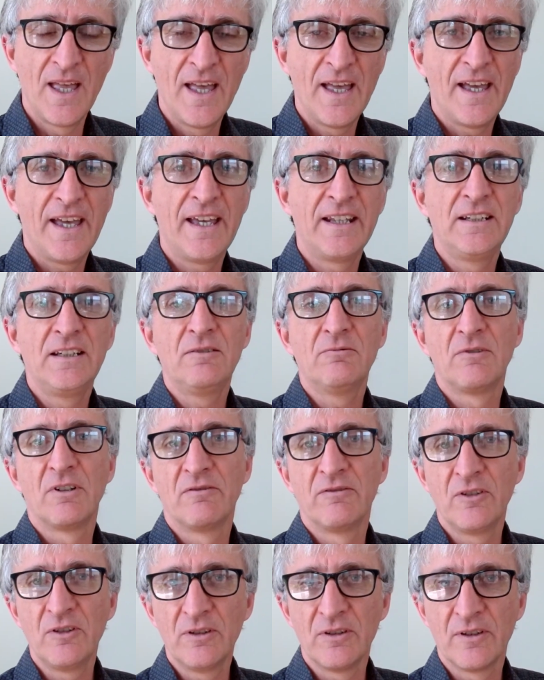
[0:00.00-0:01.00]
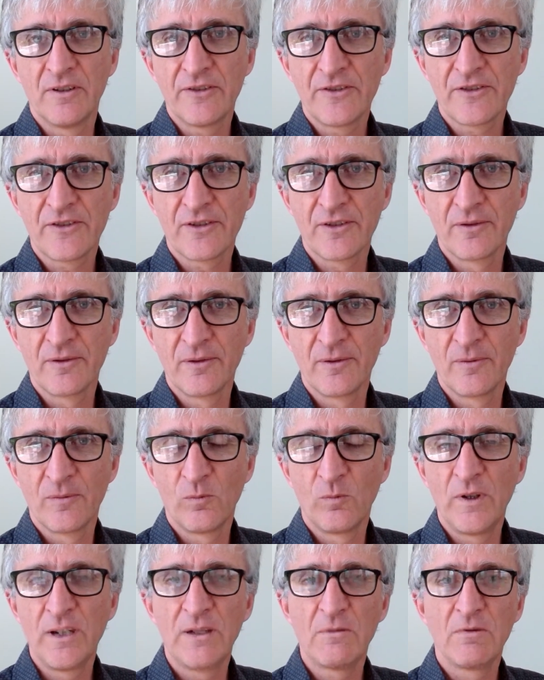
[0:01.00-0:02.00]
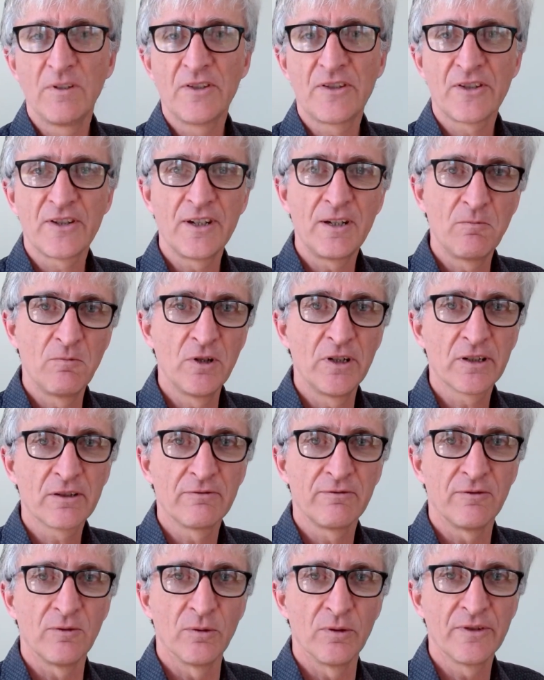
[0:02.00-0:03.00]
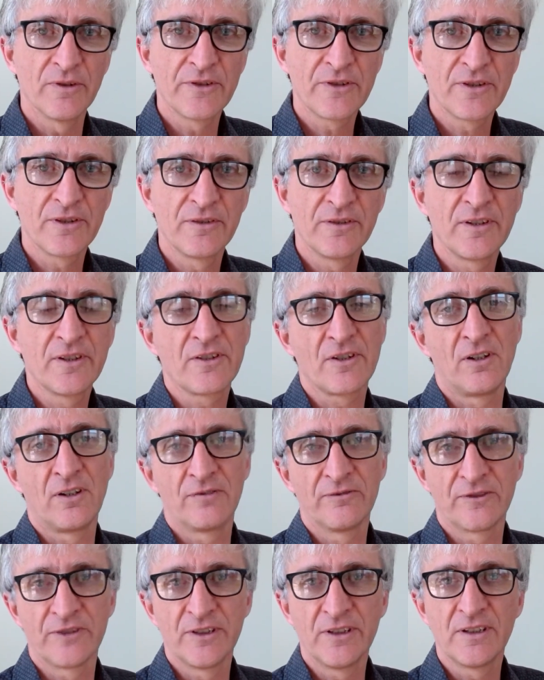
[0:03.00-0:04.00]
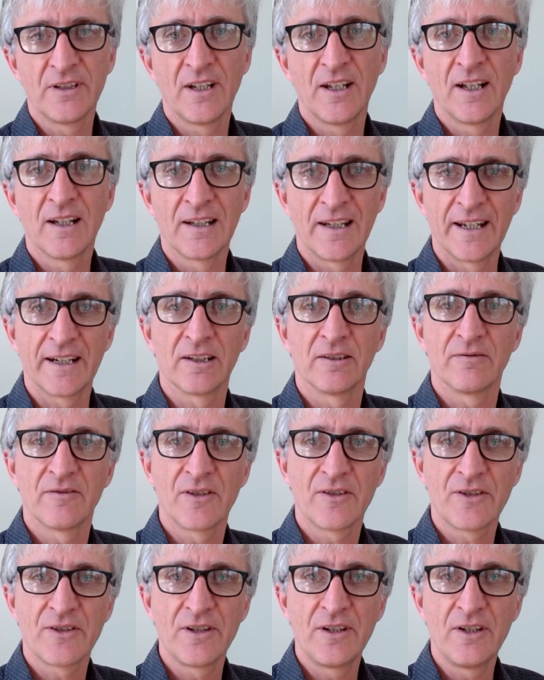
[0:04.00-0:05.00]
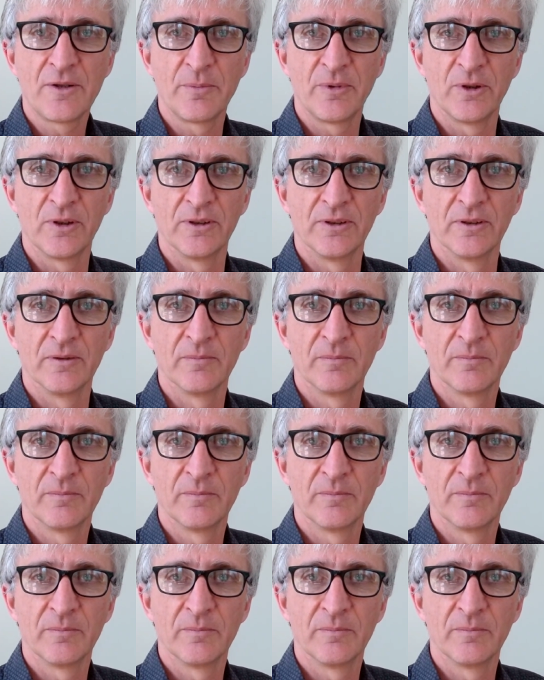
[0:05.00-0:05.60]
and in reverse, where we see workforce, there's often a lack of disease burden.